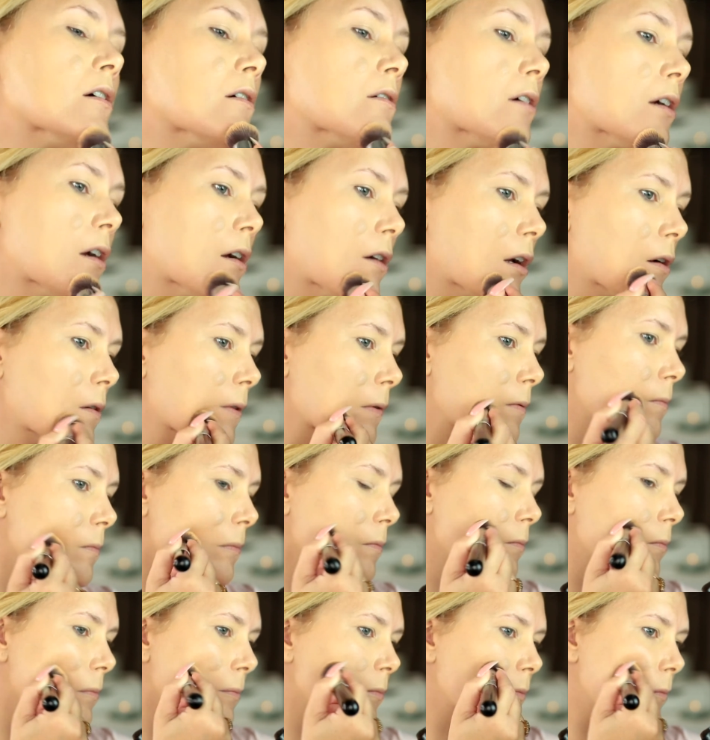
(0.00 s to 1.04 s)

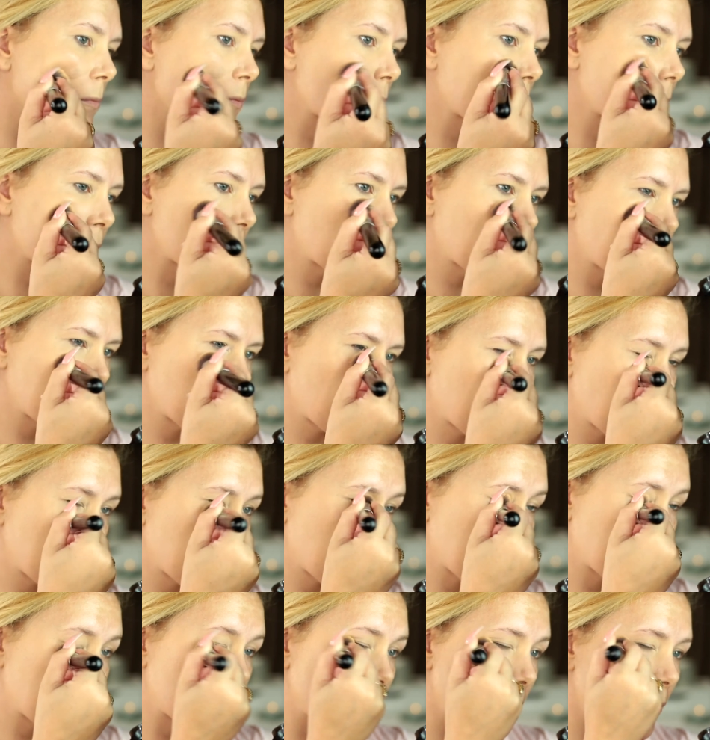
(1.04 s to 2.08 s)
tend to kind
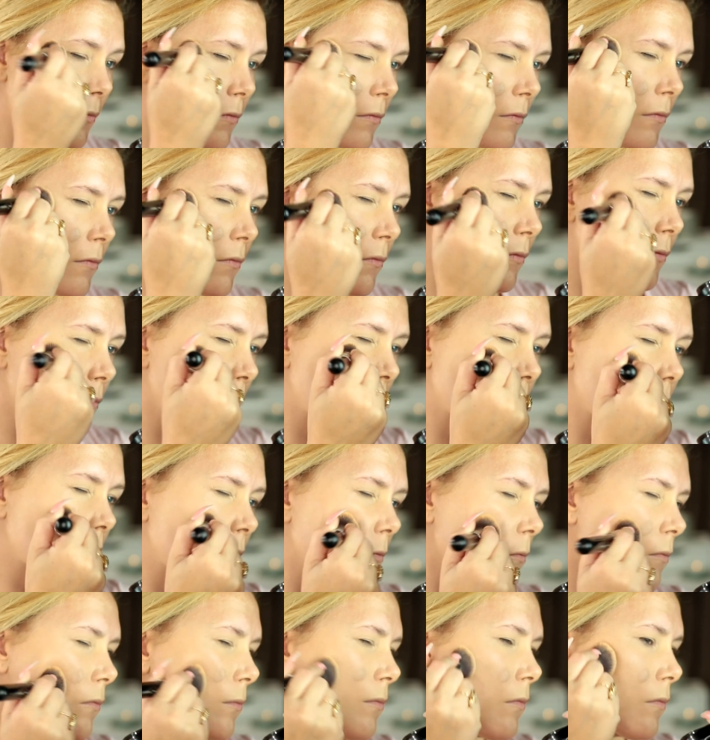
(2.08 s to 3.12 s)
of just slip around
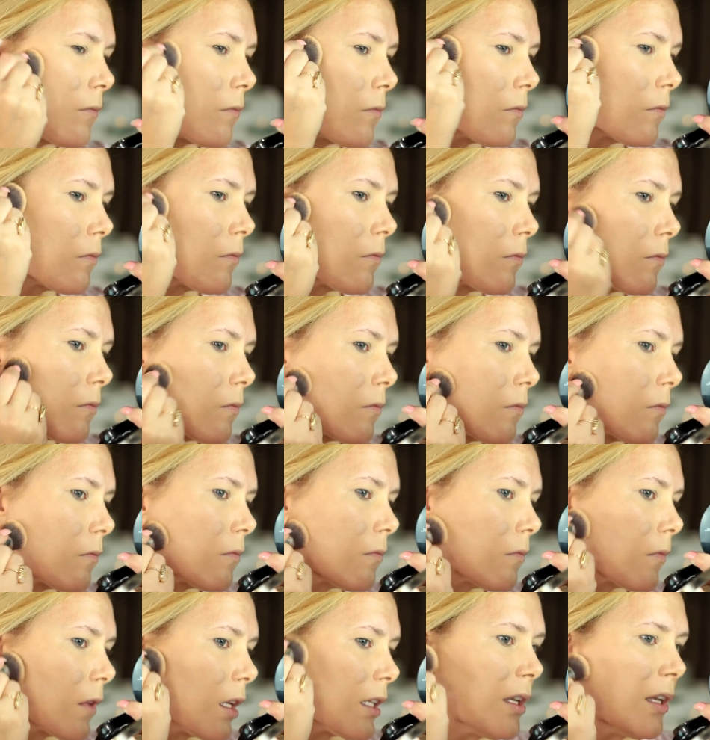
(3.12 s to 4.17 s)
on my face.
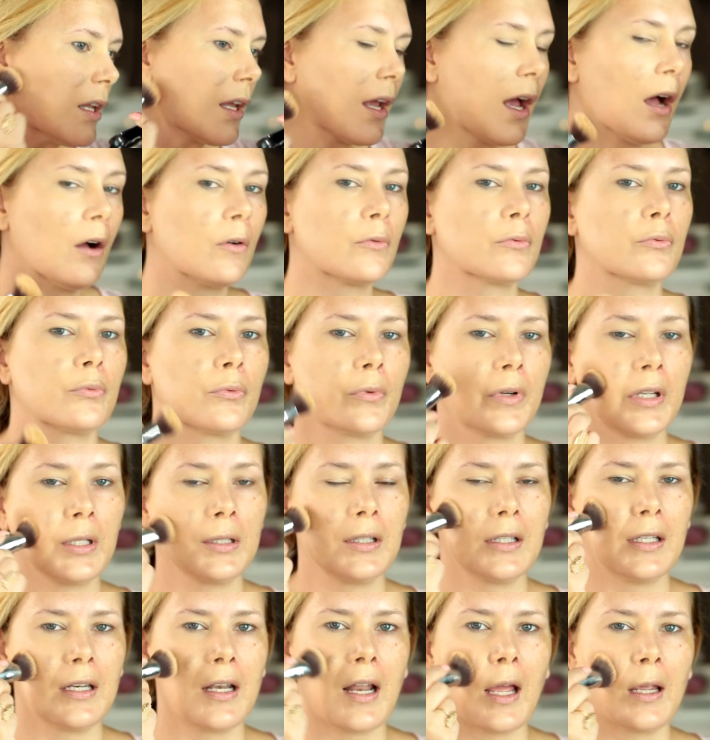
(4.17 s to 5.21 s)
It's blending out
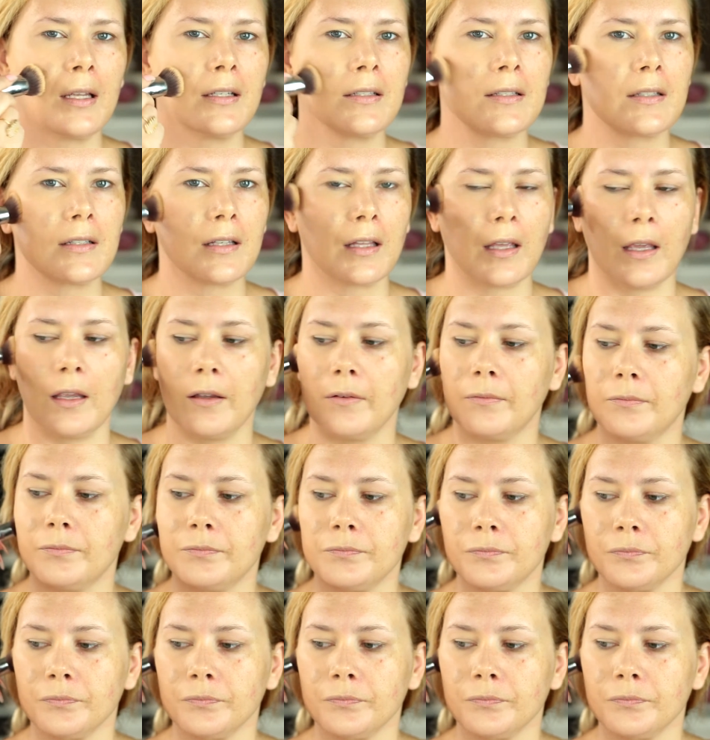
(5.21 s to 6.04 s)
really nicely.